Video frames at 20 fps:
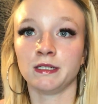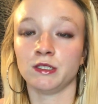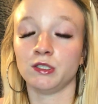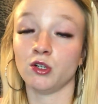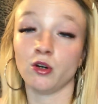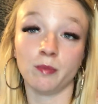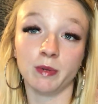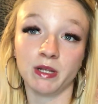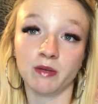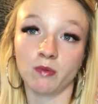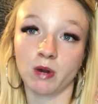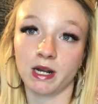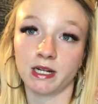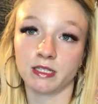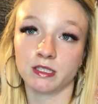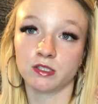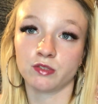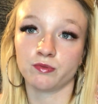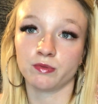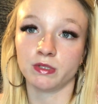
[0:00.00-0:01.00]
Nobody
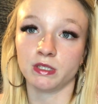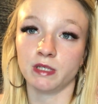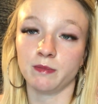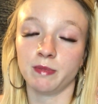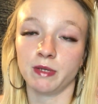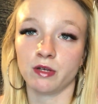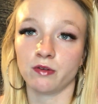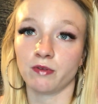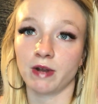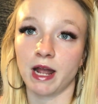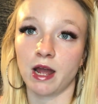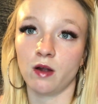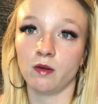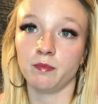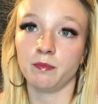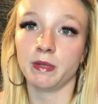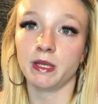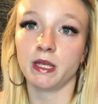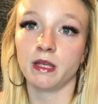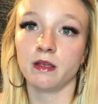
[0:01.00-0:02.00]
wanted to really be
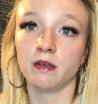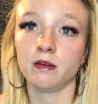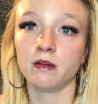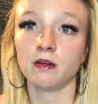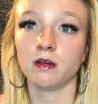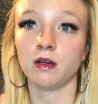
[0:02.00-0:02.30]
around me.